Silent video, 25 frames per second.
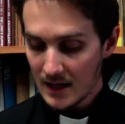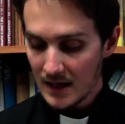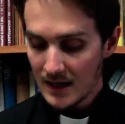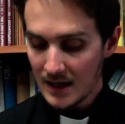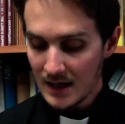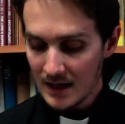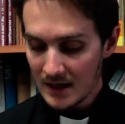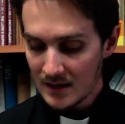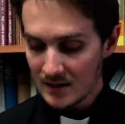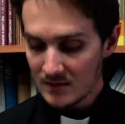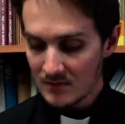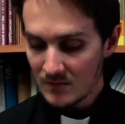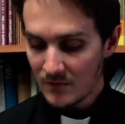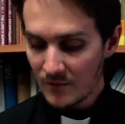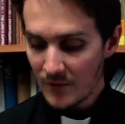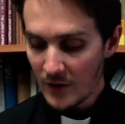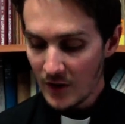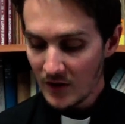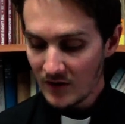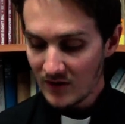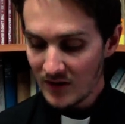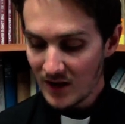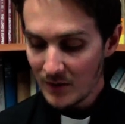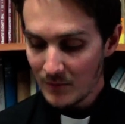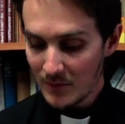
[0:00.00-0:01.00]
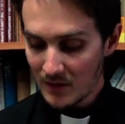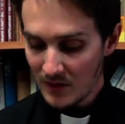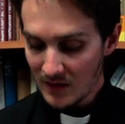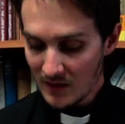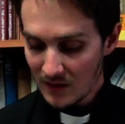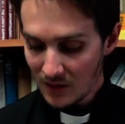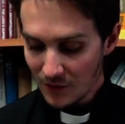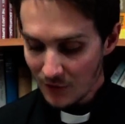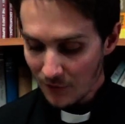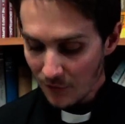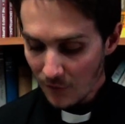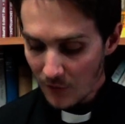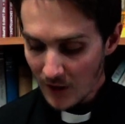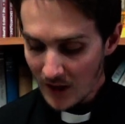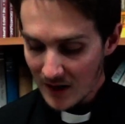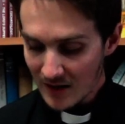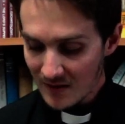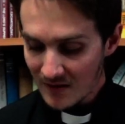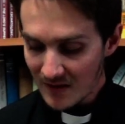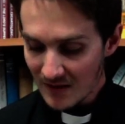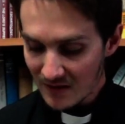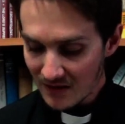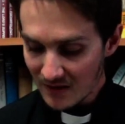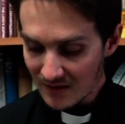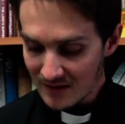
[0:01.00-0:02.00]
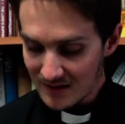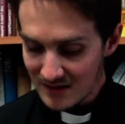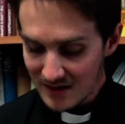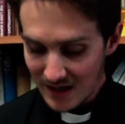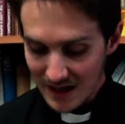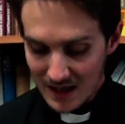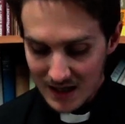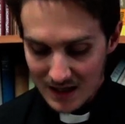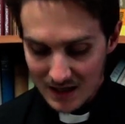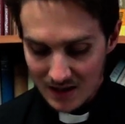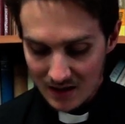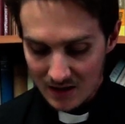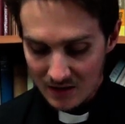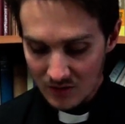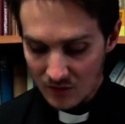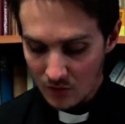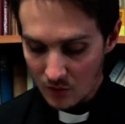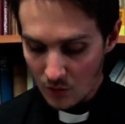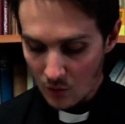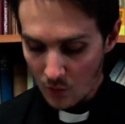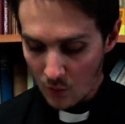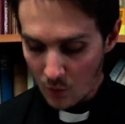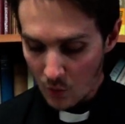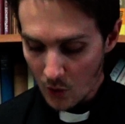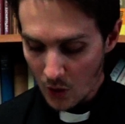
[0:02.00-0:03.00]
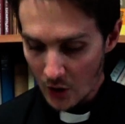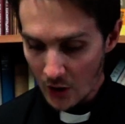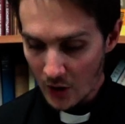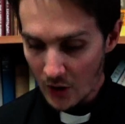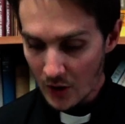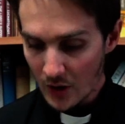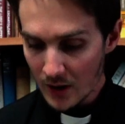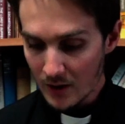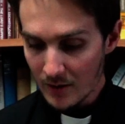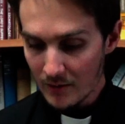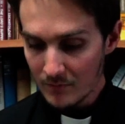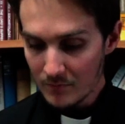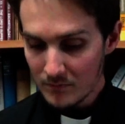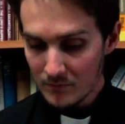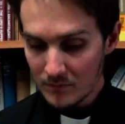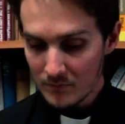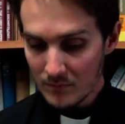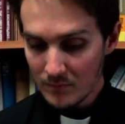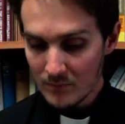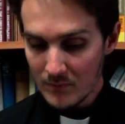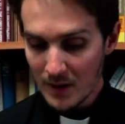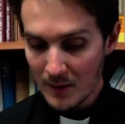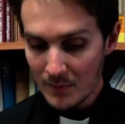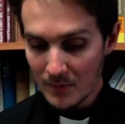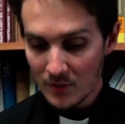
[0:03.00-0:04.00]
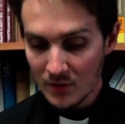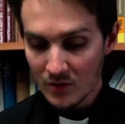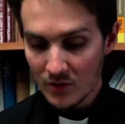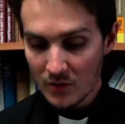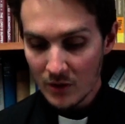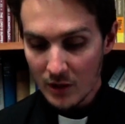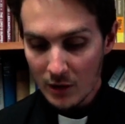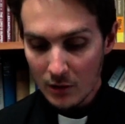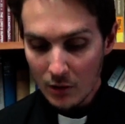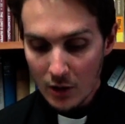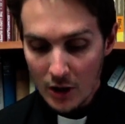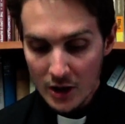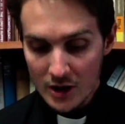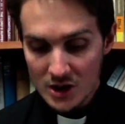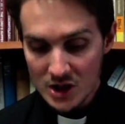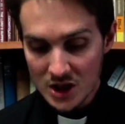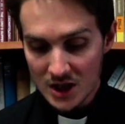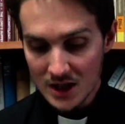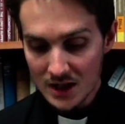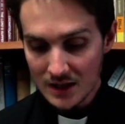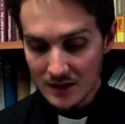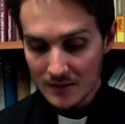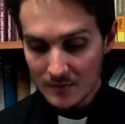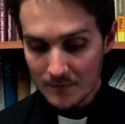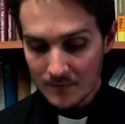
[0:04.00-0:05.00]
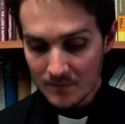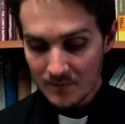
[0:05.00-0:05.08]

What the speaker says: 1st Timothy 3 that the deacons were members of the clergy.